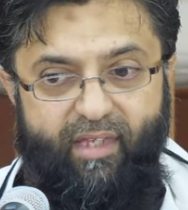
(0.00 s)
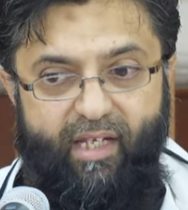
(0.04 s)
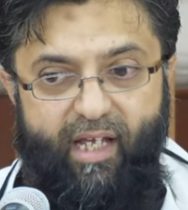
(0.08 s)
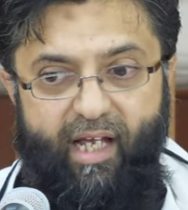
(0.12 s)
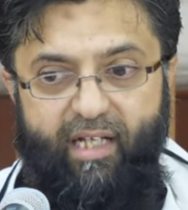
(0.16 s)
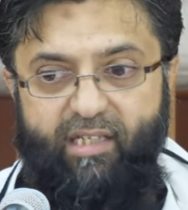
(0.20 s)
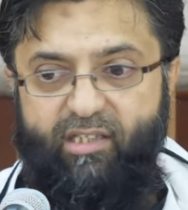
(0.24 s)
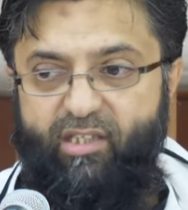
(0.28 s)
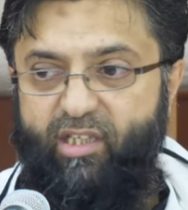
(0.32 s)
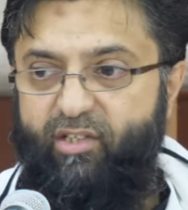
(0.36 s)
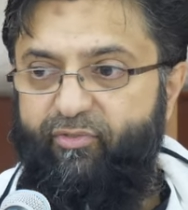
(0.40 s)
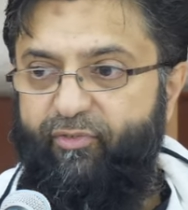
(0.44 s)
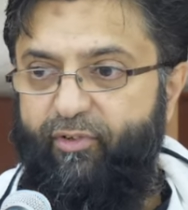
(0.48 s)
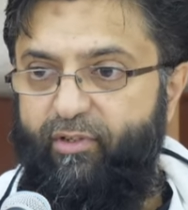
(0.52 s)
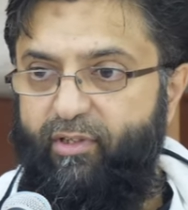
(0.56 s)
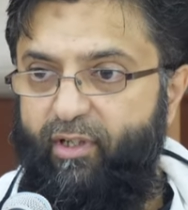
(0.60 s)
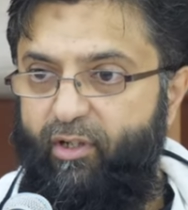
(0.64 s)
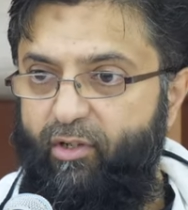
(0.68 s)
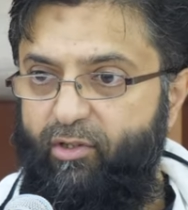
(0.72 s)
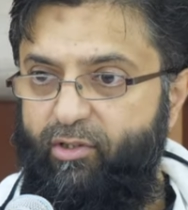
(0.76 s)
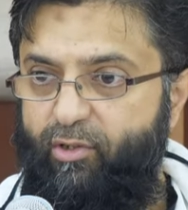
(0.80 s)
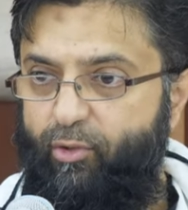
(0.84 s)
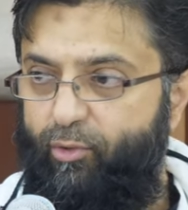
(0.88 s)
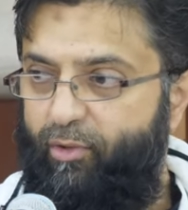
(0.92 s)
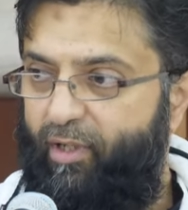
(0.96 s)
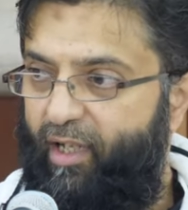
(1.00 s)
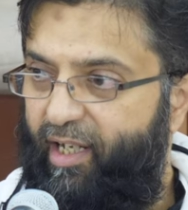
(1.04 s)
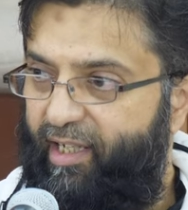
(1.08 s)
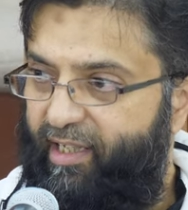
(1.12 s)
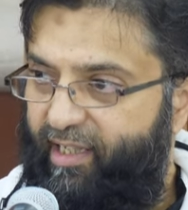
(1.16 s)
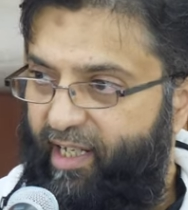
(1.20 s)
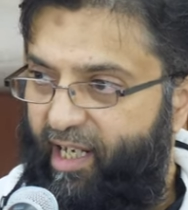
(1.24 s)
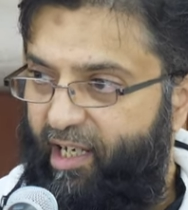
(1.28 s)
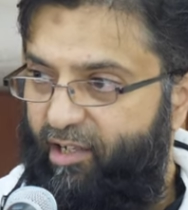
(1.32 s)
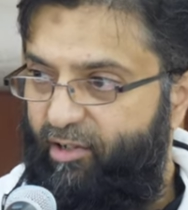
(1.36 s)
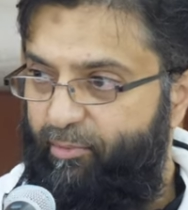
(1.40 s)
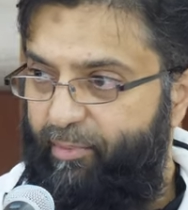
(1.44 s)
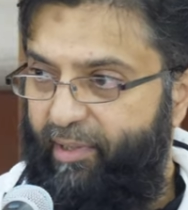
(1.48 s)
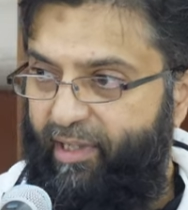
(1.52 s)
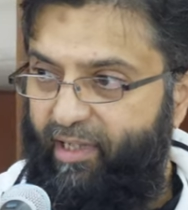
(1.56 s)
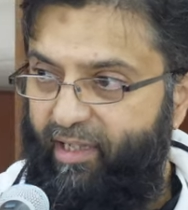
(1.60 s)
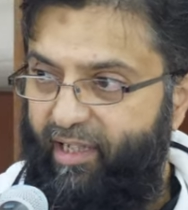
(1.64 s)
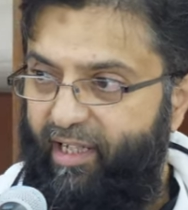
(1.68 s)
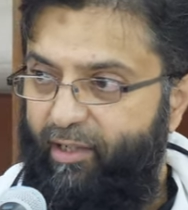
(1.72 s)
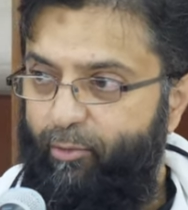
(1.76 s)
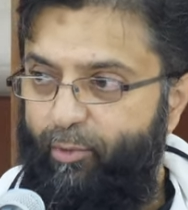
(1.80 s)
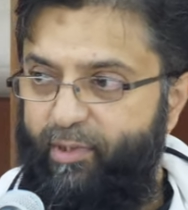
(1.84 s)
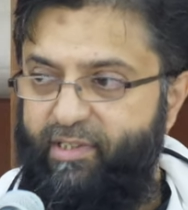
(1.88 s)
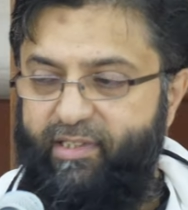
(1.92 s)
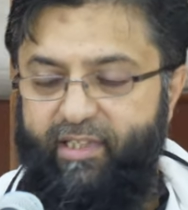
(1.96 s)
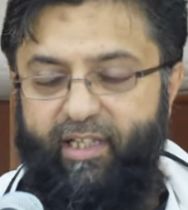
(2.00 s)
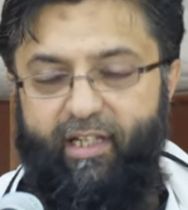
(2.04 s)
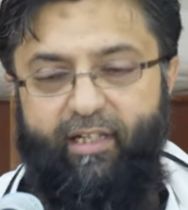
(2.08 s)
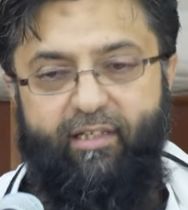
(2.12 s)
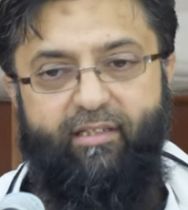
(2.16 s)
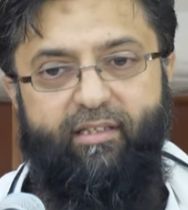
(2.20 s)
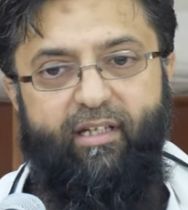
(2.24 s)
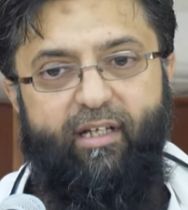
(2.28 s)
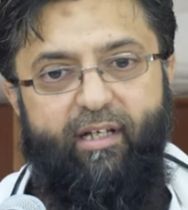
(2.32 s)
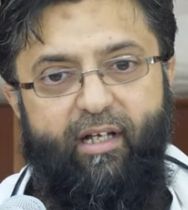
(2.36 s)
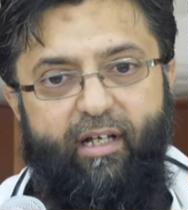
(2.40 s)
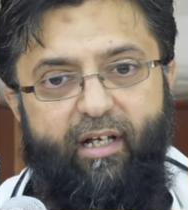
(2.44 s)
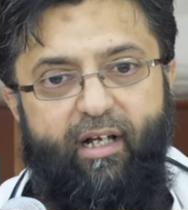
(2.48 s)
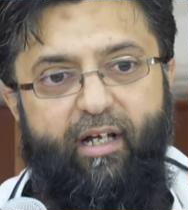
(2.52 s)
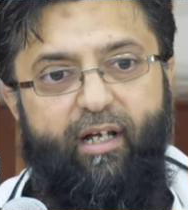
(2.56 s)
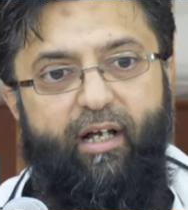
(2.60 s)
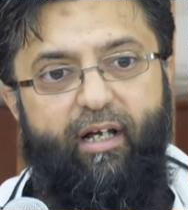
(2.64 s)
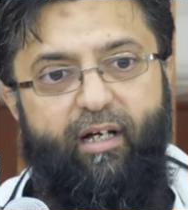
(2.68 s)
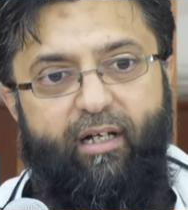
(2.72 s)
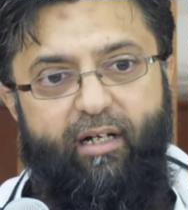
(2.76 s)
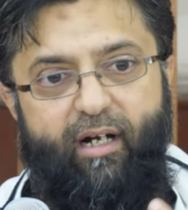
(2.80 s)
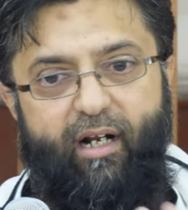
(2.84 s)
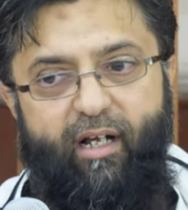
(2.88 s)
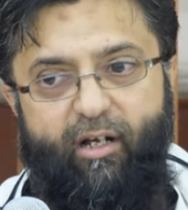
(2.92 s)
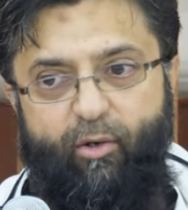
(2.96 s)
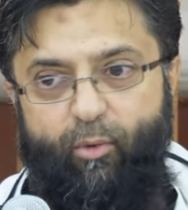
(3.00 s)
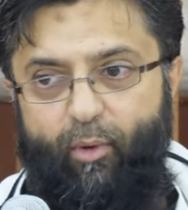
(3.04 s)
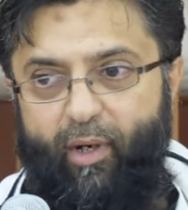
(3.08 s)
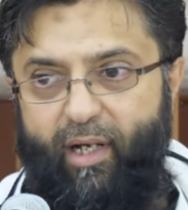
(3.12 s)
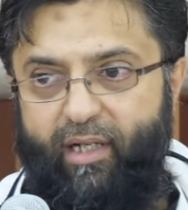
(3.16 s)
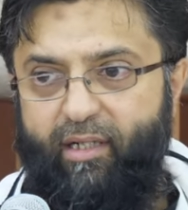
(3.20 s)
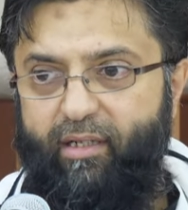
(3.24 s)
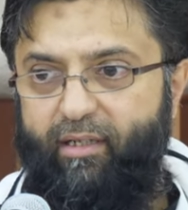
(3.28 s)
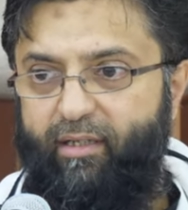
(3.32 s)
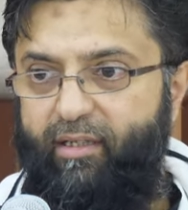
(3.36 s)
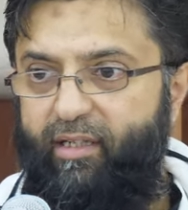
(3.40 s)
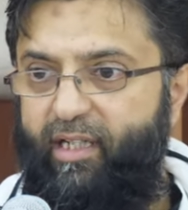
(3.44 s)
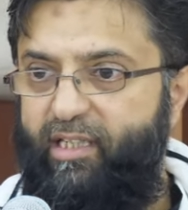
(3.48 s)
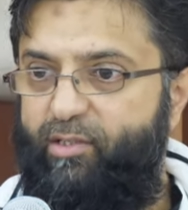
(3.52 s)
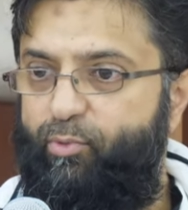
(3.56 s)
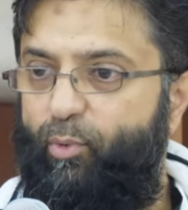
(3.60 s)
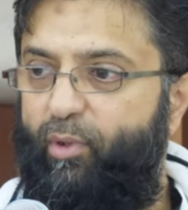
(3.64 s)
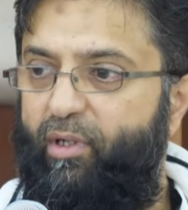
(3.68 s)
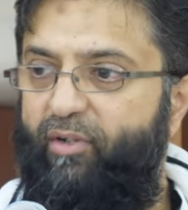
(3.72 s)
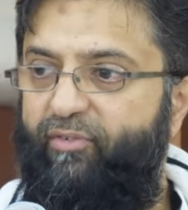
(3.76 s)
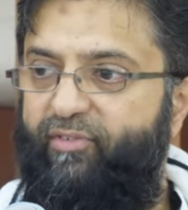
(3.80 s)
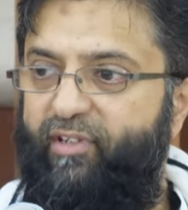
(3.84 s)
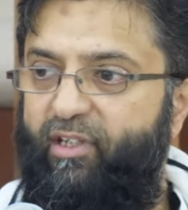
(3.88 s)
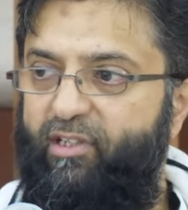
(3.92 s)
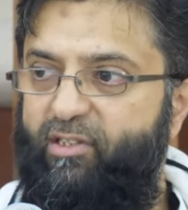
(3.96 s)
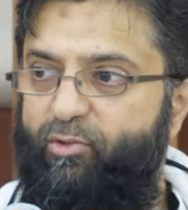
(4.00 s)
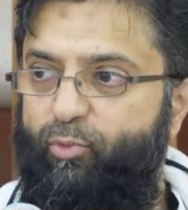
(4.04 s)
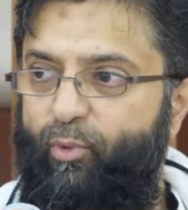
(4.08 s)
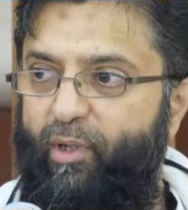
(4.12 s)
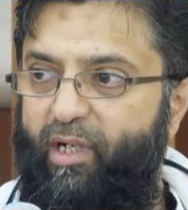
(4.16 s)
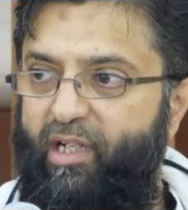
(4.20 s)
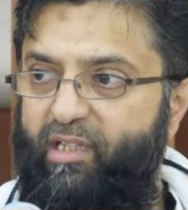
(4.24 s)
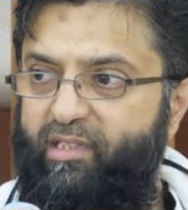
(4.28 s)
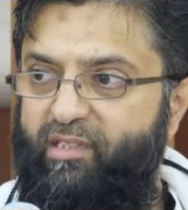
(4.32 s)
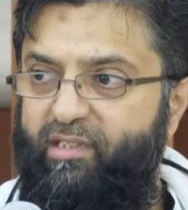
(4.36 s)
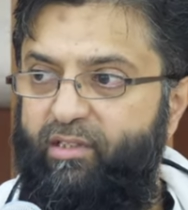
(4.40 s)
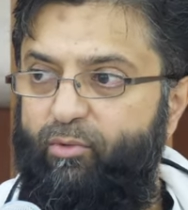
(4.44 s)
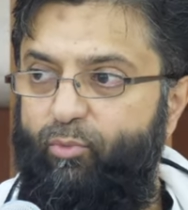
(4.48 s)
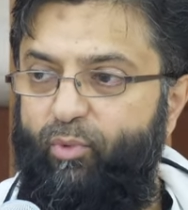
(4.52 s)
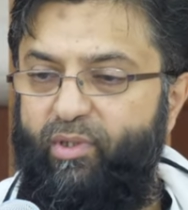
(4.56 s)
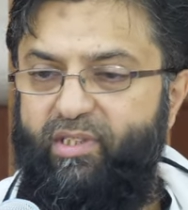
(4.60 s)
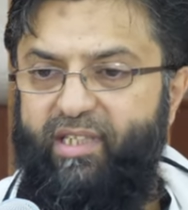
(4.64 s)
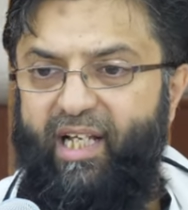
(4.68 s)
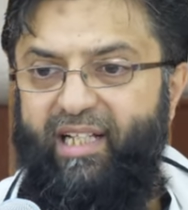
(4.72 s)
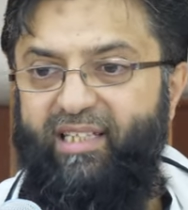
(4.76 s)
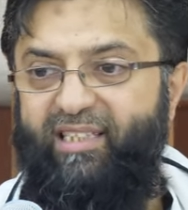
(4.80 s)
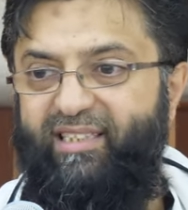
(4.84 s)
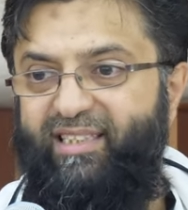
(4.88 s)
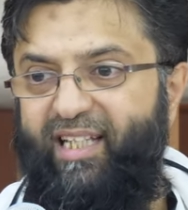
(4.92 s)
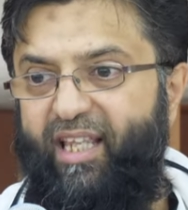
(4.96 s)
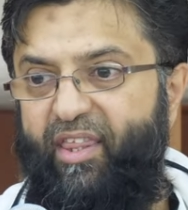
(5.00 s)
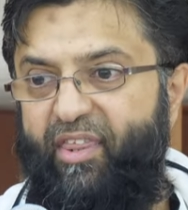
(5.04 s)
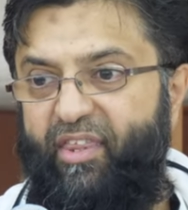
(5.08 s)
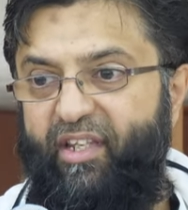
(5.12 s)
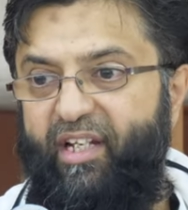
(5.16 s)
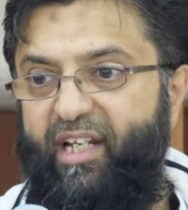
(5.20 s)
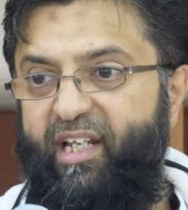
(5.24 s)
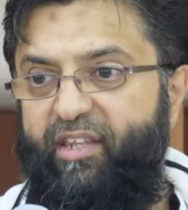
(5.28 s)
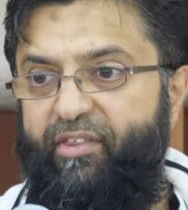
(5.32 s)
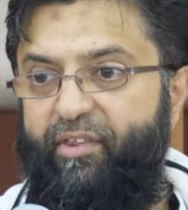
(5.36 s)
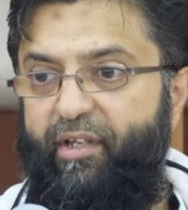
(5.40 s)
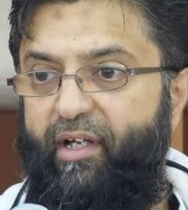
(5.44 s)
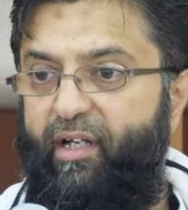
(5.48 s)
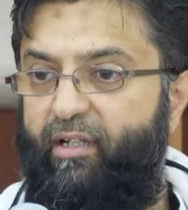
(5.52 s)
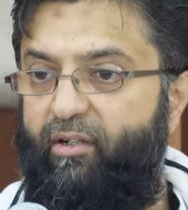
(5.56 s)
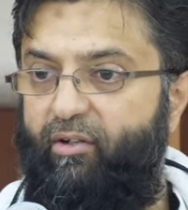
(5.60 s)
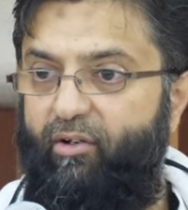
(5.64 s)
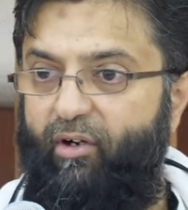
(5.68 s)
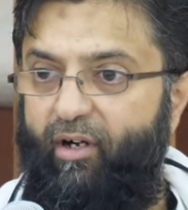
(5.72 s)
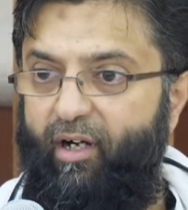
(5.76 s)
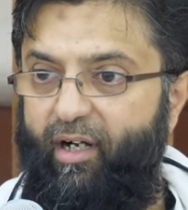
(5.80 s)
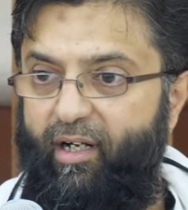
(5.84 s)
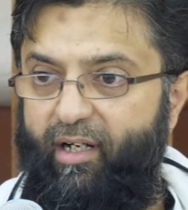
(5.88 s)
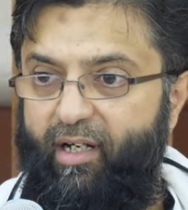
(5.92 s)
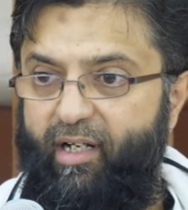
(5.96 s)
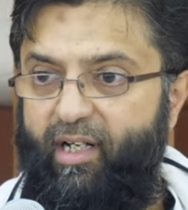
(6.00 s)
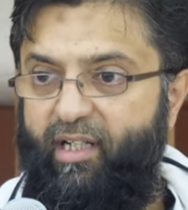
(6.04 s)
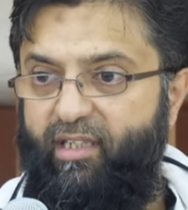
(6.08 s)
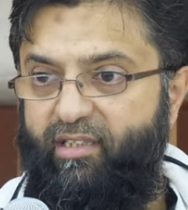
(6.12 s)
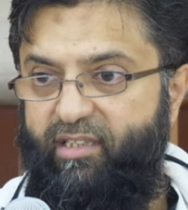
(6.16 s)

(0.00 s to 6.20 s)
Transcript: And just for those who like Arabic linguistics, rakhwan is one of those words which has tathlith ar-ra.